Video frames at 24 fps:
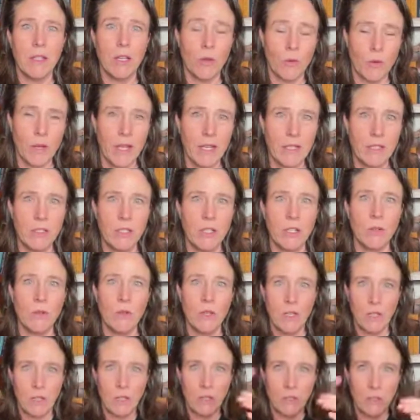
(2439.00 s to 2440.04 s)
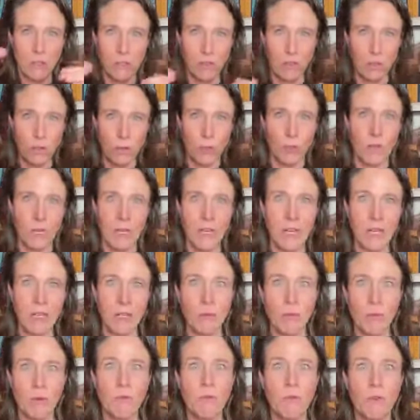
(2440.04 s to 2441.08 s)
Okay, so you're getting
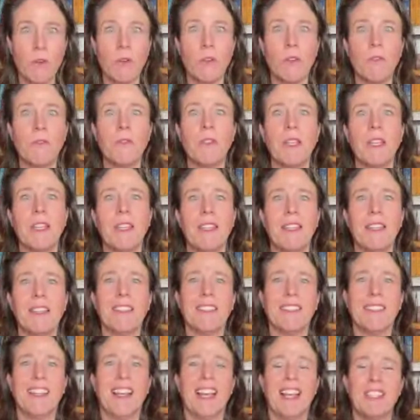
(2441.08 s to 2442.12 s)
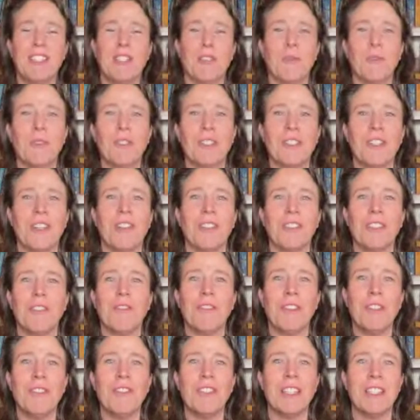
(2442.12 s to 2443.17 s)
the referral fee as a result of
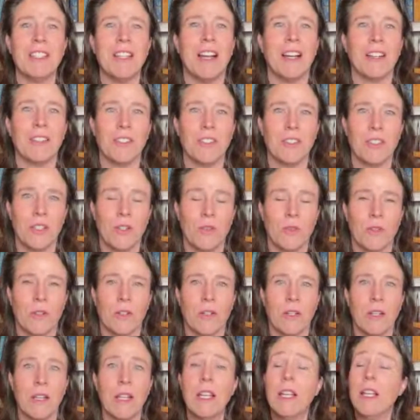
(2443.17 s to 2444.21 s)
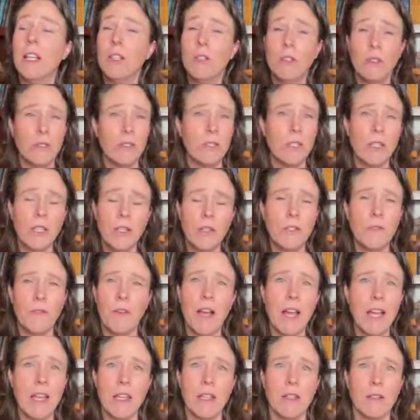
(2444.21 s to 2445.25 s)
using Dr. Toker. So use
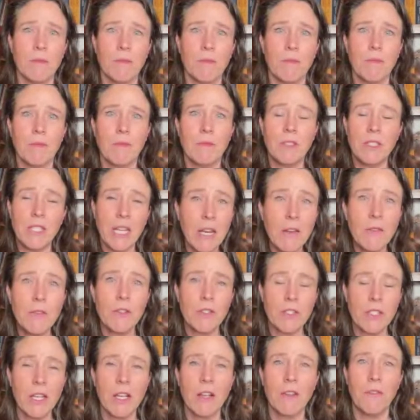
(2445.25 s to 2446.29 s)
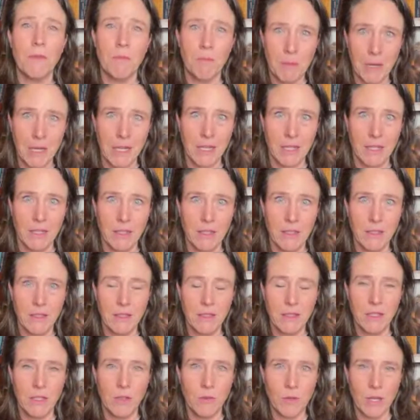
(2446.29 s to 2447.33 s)
Viome. Save yourself money.
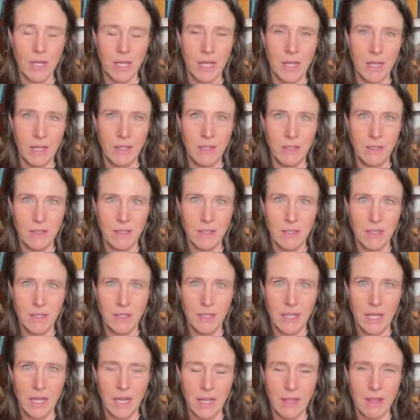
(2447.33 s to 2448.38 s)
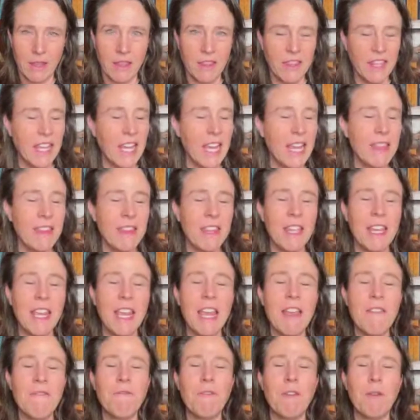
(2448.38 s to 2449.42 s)
Okay, the
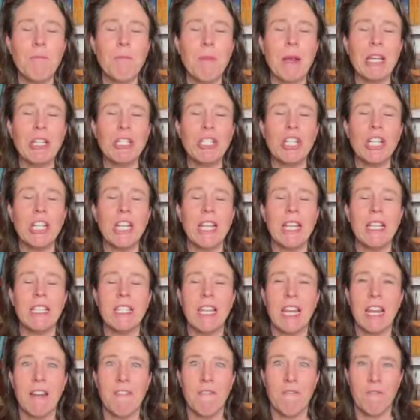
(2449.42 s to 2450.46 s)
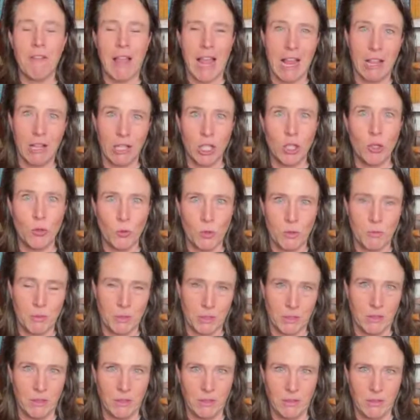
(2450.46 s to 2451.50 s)
information is
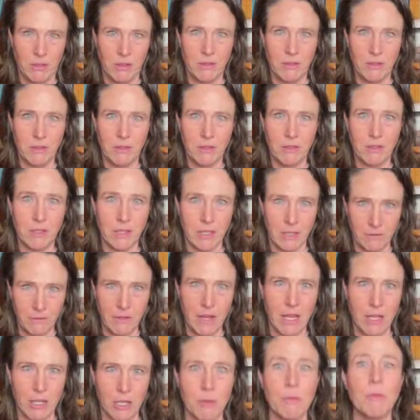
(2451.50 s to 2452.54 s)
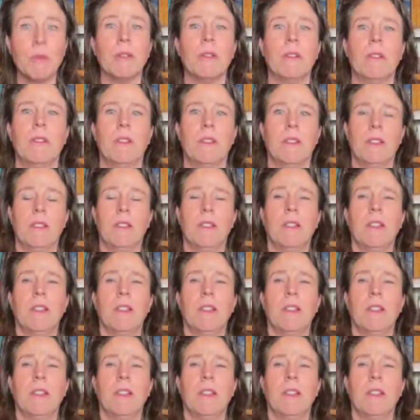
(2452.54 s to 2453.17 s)
invaluable. It's invaluable.